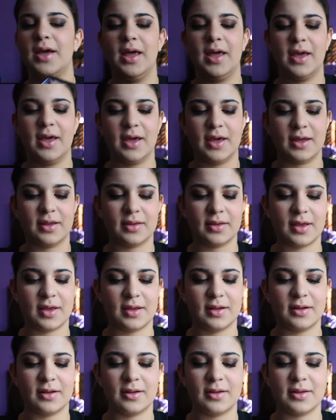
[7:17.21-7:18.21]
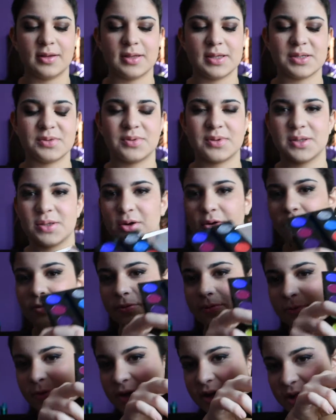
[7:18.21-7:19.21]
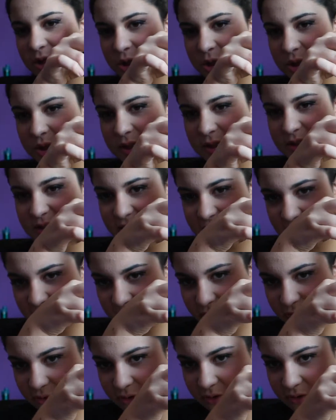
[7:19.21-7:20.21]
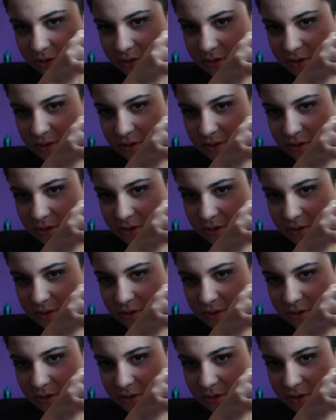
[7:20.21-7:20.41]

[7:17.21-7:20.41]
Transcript: and then this one's called Fringe, this teal,